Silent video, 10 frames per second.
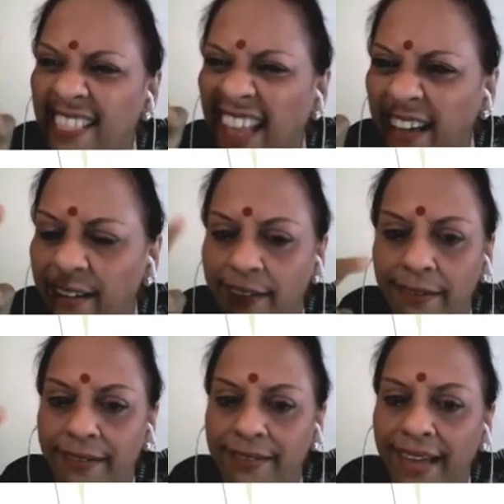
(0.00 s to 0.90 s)

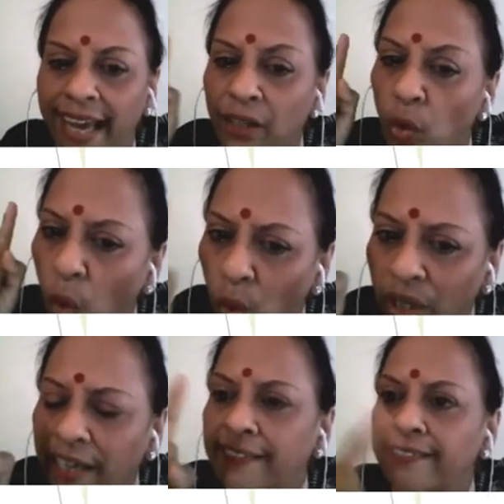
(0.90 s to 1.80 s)
Then and
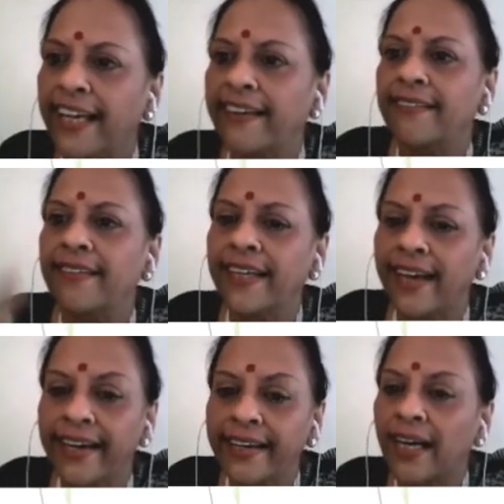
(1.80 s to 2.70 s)
only then did
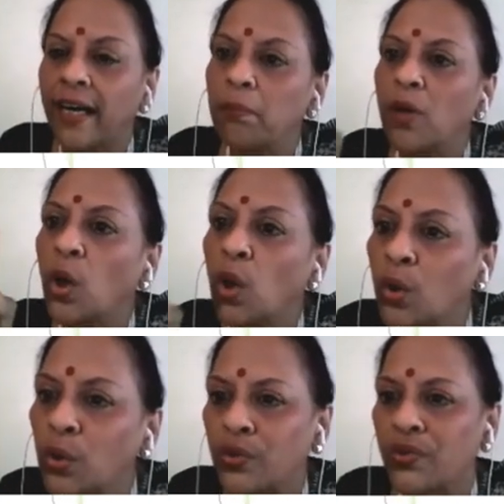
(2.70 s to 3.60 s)
I come
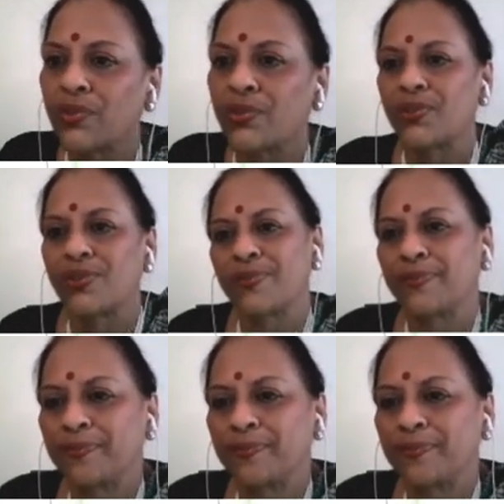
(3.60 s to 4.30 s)
close.